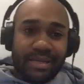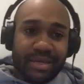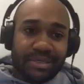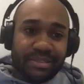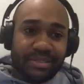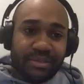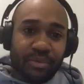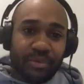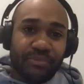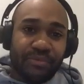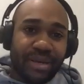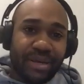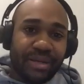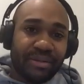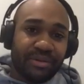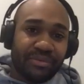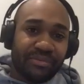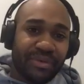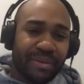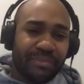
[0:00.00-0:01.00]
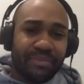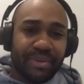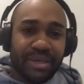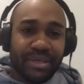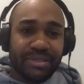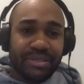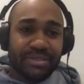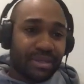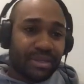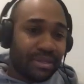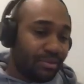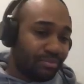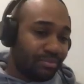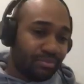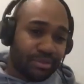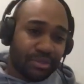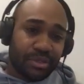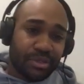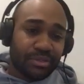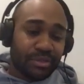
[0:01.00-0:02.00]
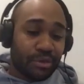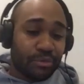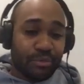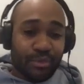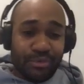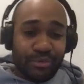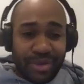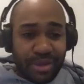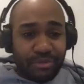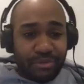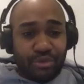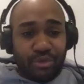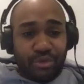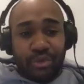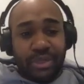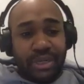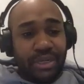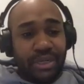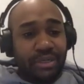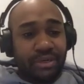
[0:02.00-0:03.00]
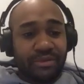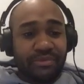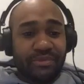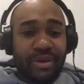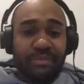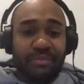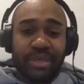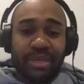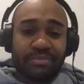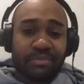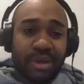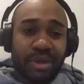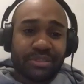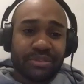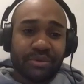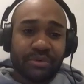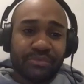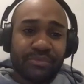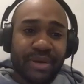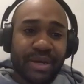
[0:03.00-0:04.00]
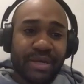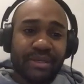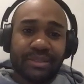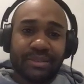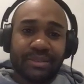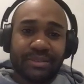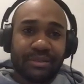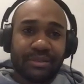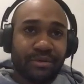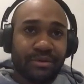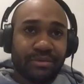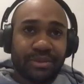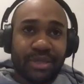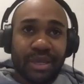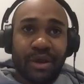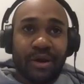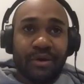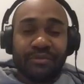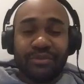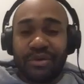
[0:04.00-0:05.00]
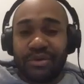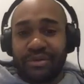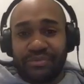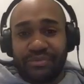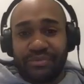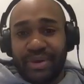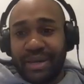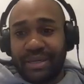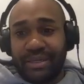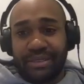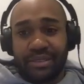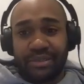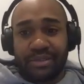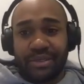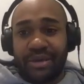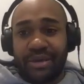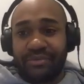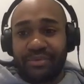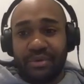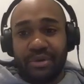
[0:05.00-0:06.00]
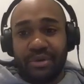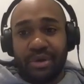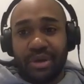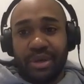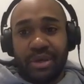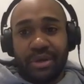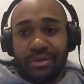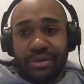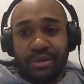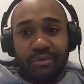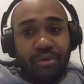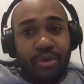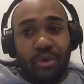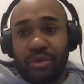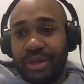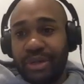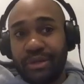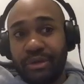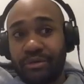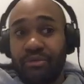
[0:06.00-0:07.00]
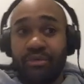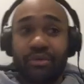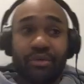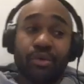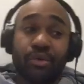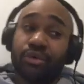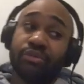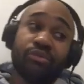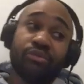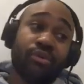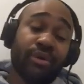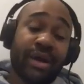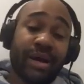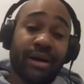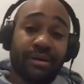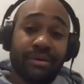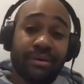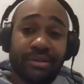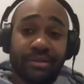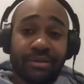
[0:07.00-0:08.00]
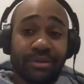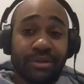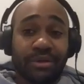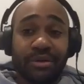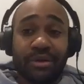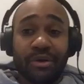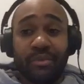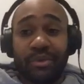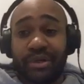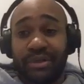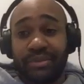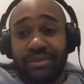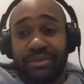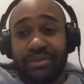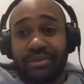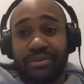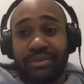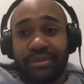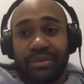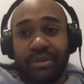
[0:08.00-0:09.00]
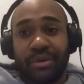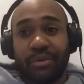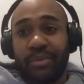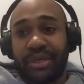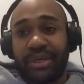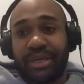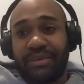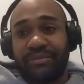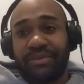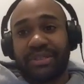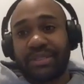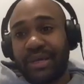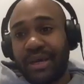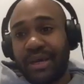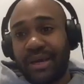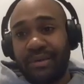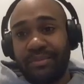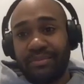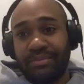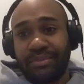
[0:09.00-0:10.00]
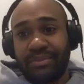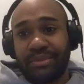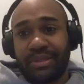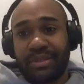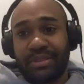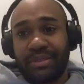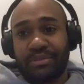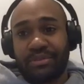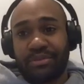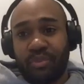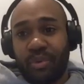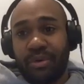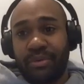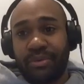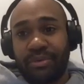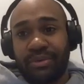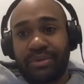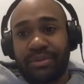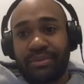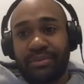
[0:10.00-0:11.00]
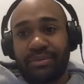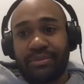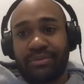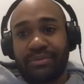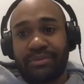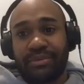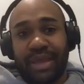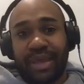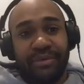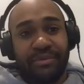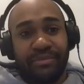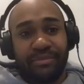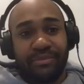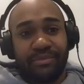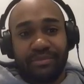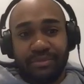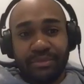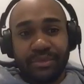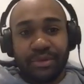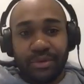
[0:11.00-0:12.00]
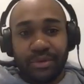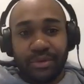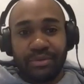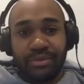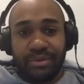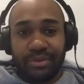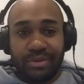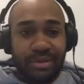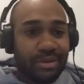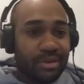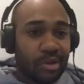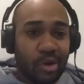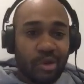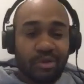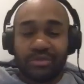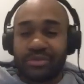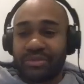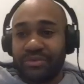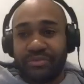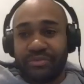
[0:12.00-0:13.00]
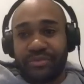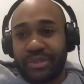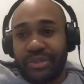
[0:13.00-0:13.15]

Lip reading: still find the fan base, and without insulting any of the fan base, but I still find that, they are very divided. It's either the roll in or the roll out. They don't want to give it time. They just want that, constant